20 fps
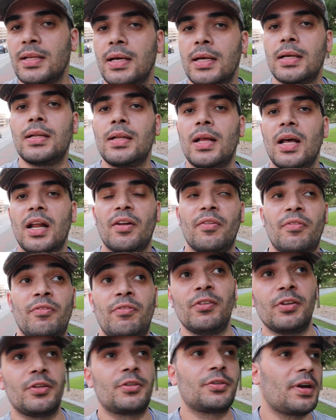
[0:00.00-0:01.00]
not a lot of
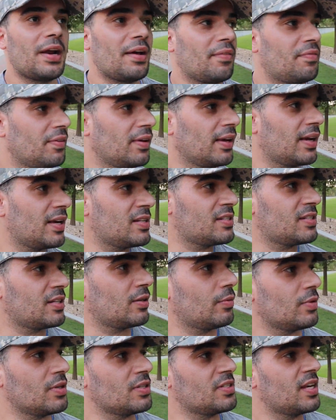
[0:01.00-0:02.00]
foot traffic as
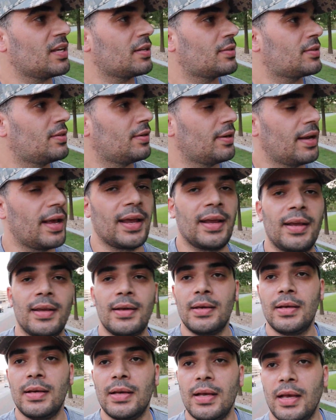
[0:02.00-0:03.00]
there was yesterday,
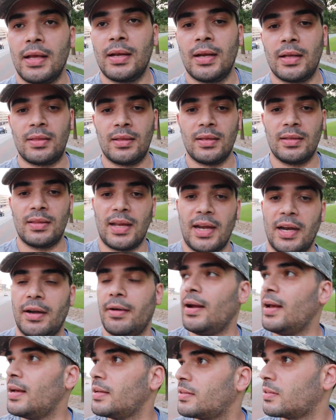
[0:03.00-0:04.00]
and I think the air
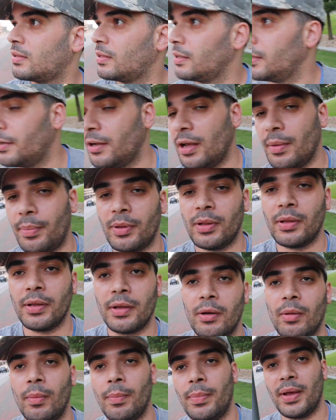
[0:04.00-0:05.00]
has cleared up a
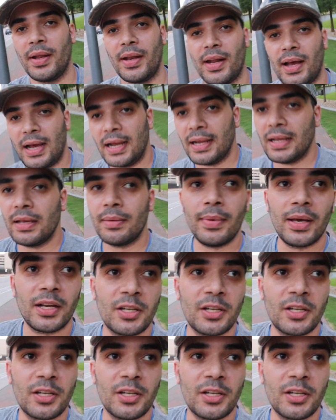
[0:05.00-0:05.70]
little bit. I am